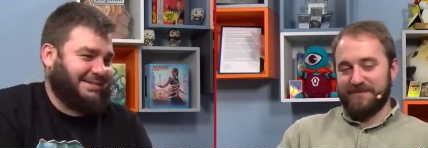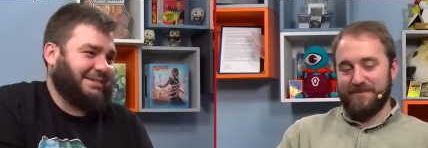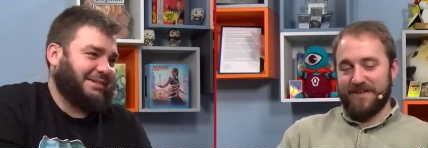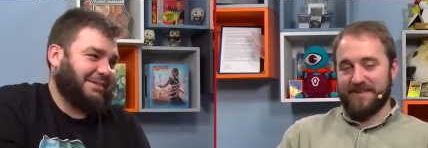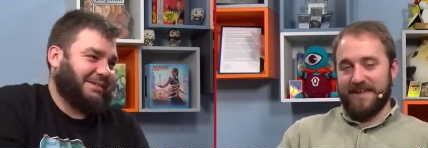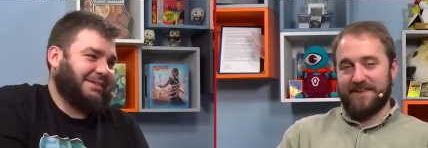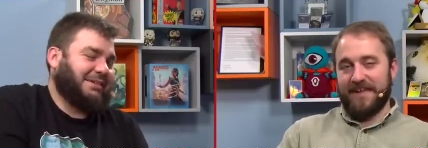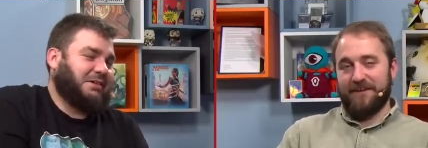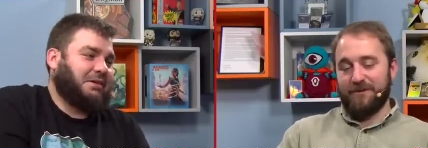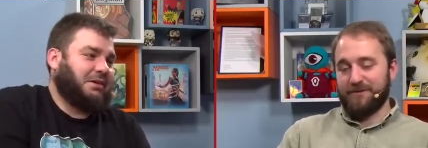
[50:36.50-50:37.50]
Speaker 1: because that,
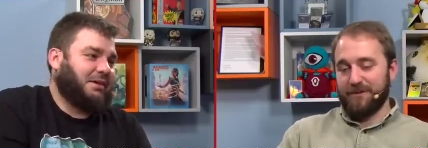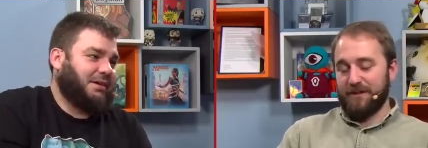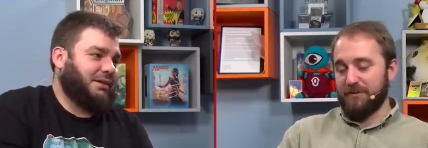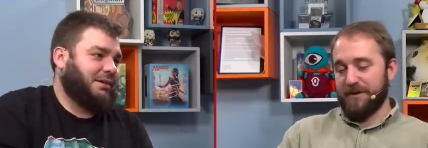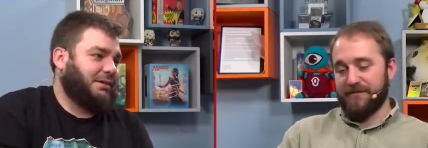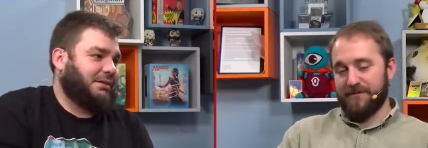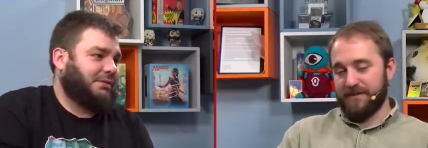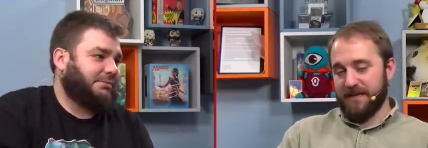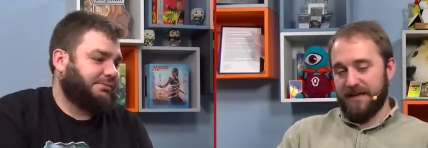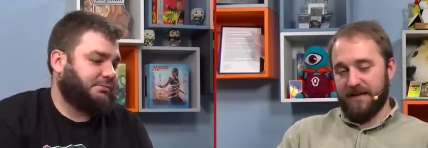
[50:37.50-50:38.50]
that looked really rough.
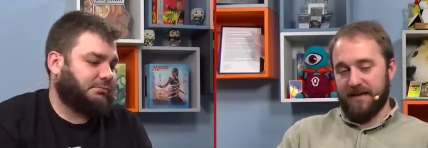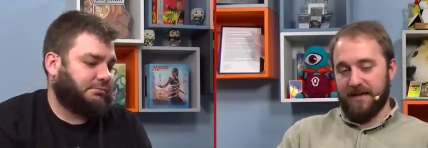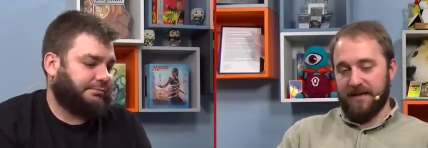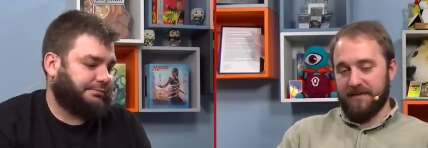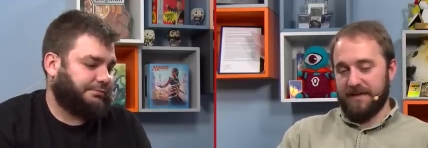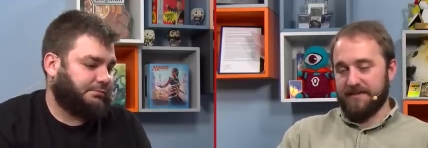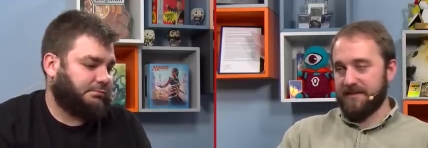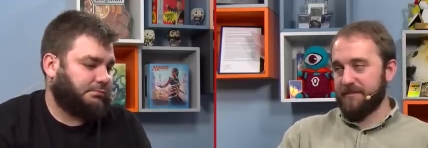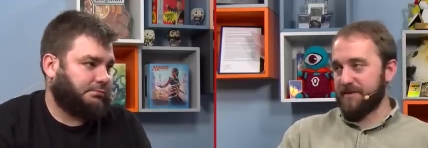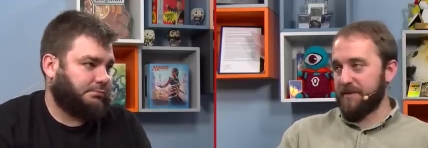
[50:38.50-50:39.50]
And I, uh, that
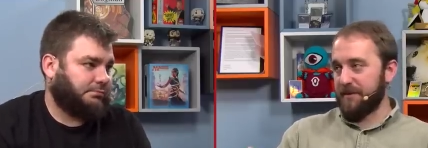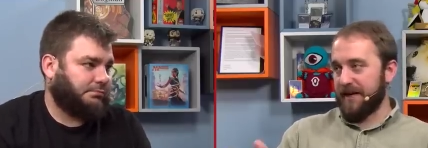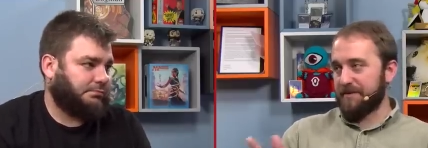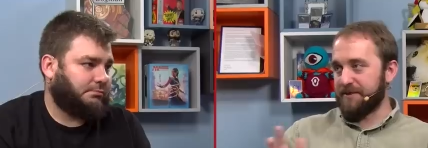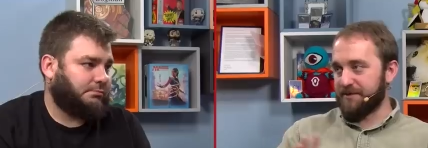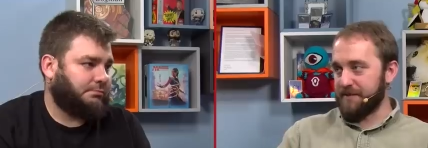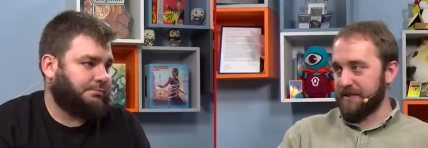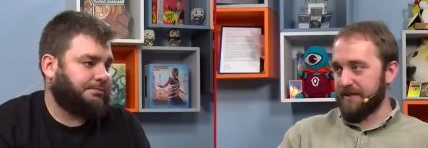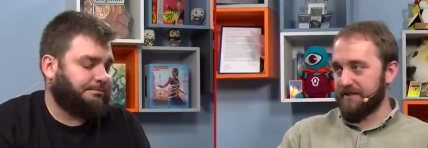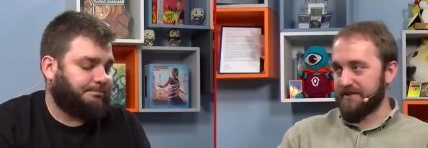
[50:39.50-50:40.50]
seems to be what happened to
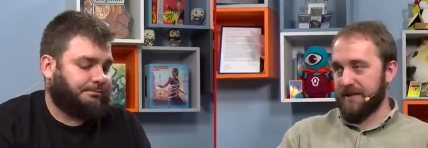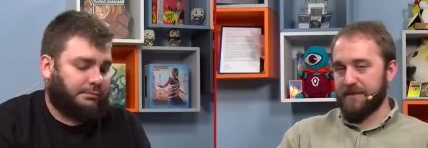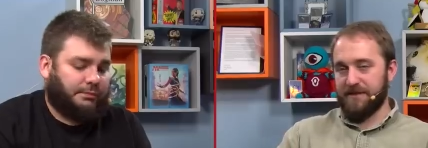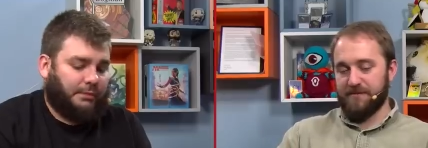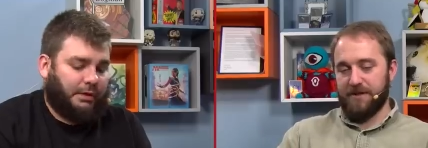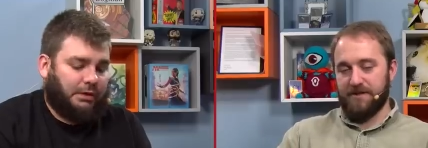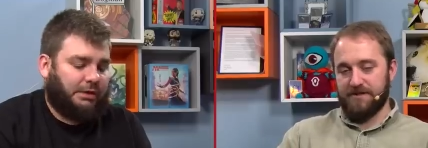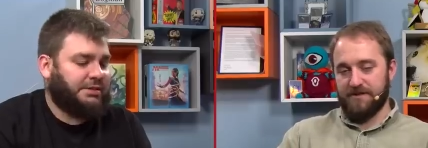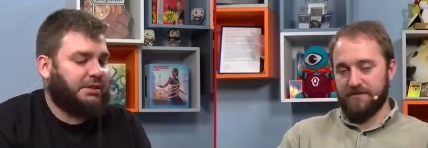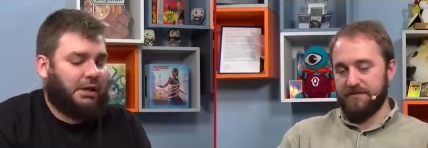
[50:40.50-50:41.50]
Juza in the top eight as well.
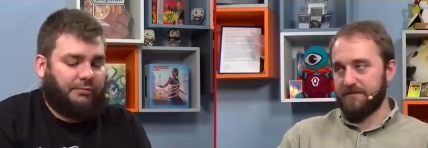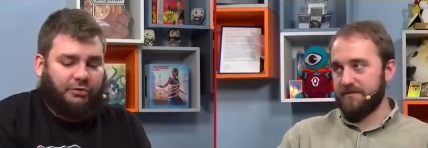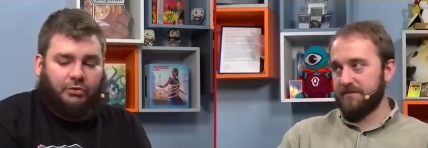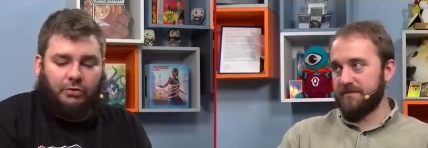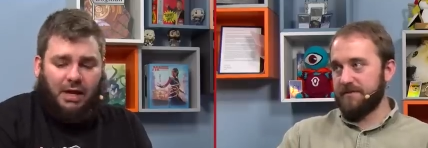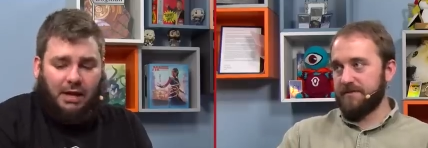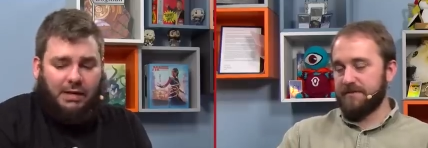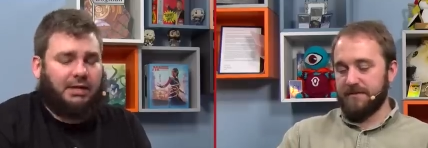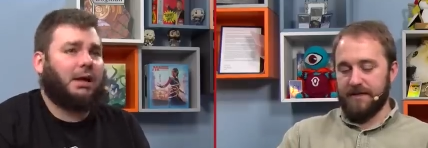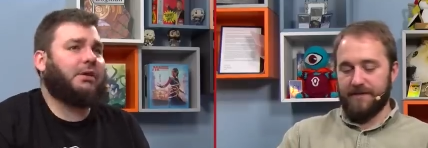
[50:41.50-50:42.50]
At so. least in game two. I
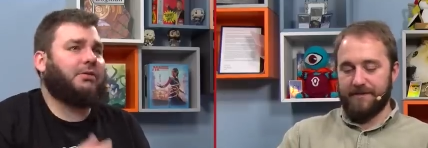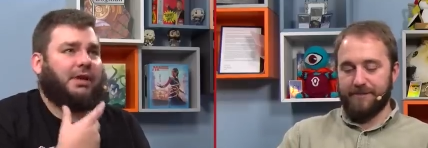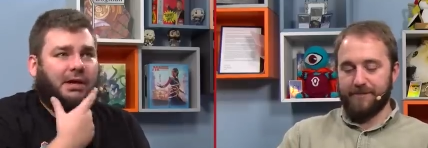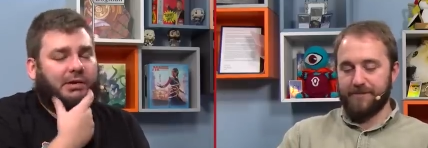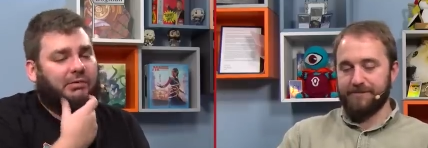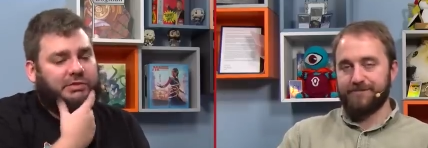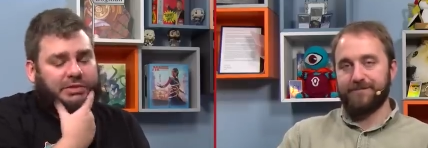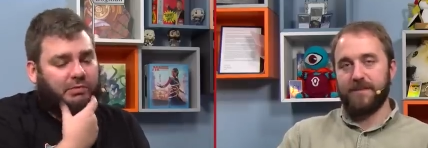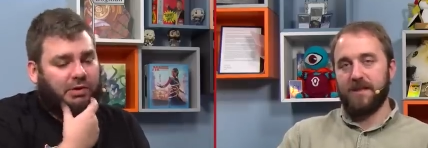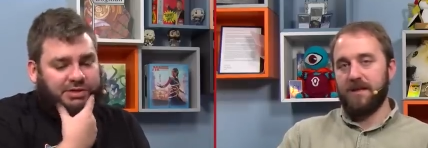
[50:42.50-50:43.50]
I, yeah. I,
Speaker 2: don't think I
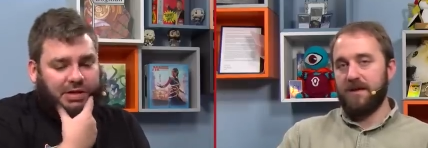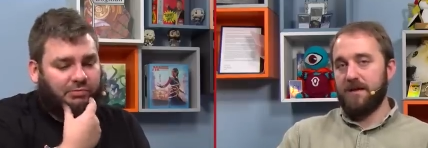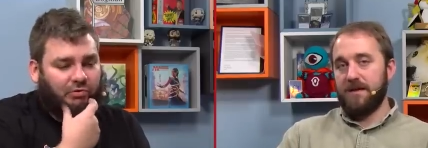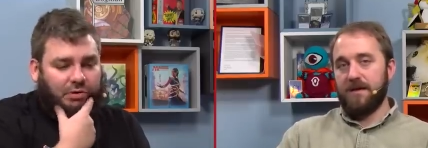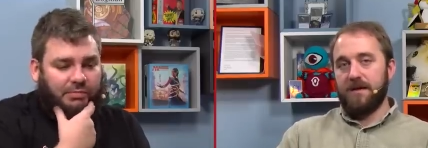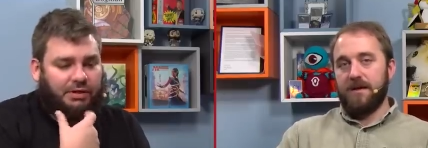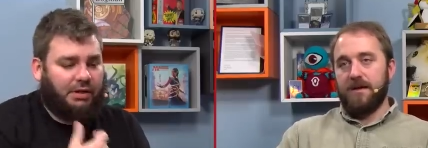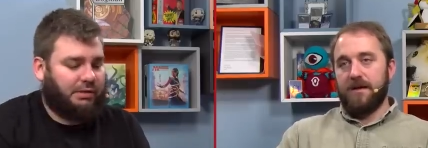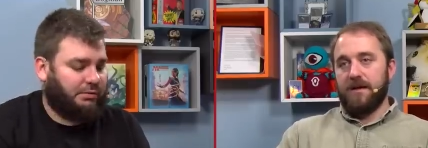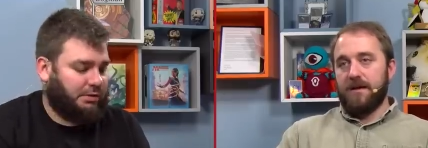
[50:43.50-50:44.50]
was able to watch game three, but
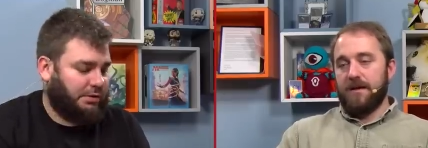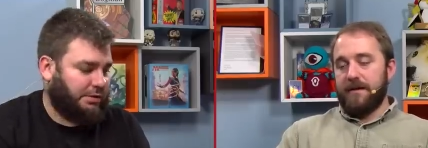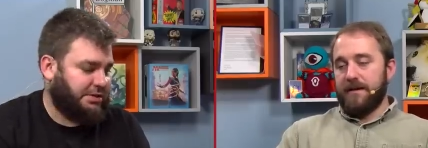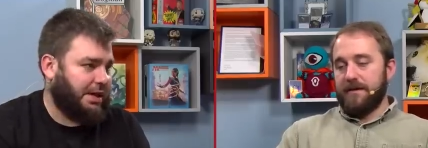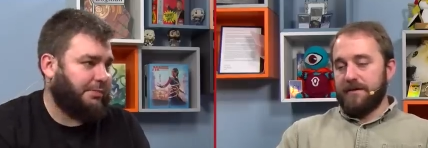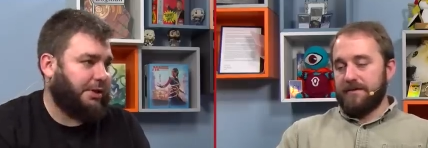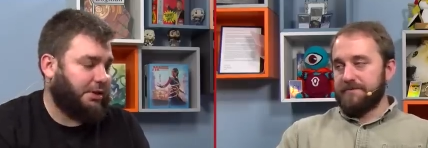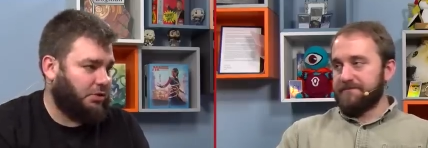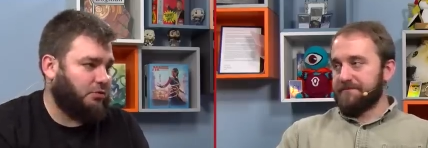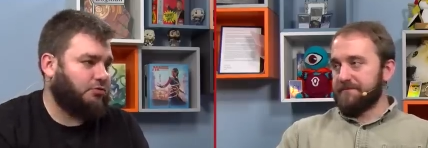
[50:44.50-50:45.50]
yeah, the, the side
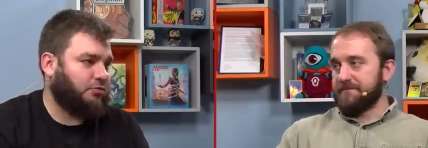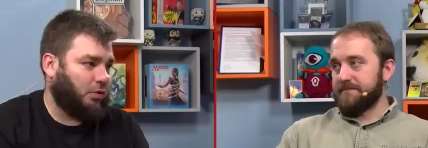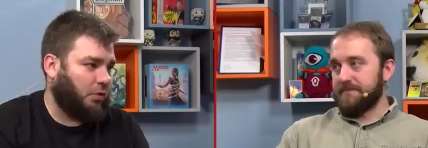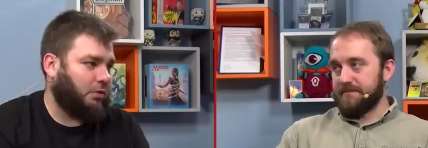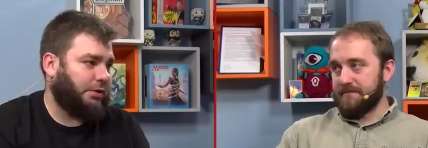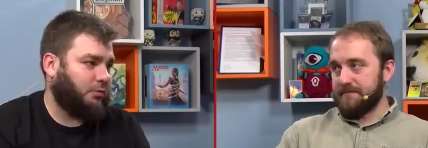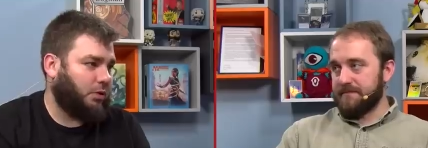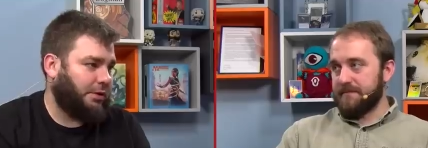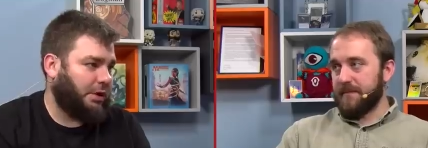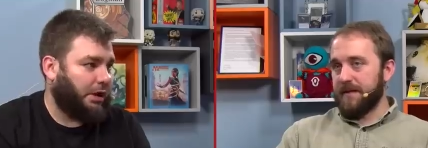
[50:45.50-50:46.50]
played a huge role in
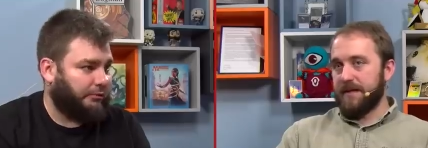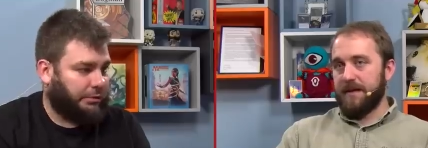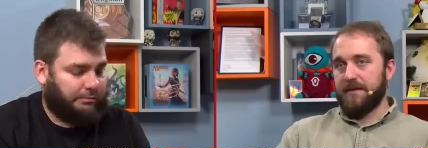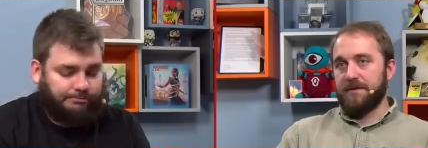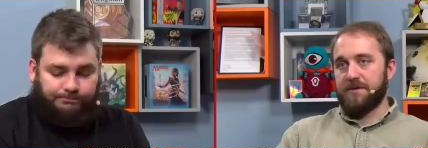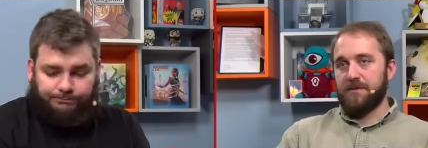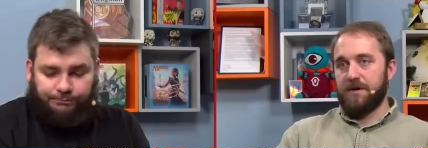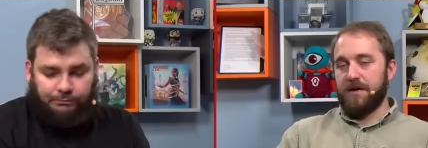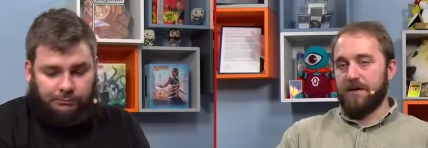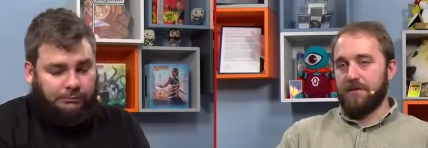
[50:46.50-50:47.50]
one of the games. Yeah.
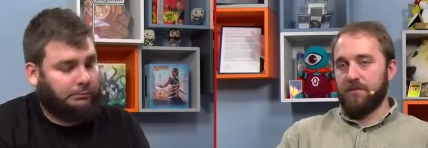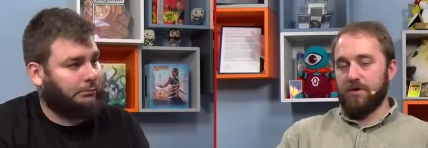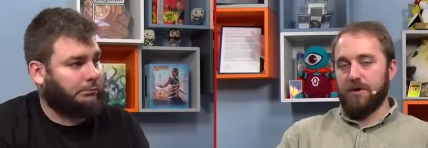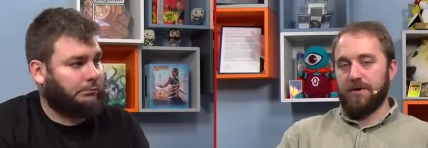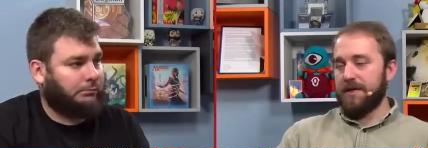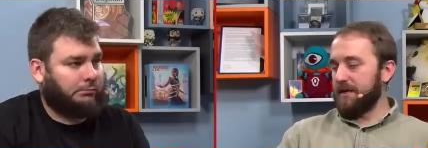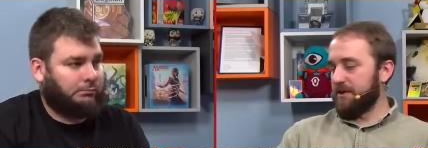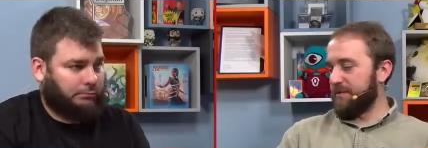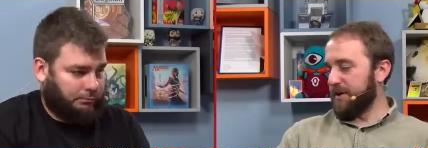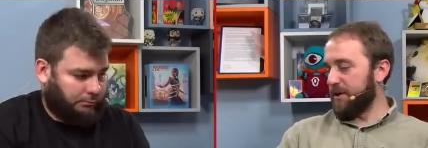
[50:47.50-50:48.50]
Speaker 1: So uh, we're already a little bit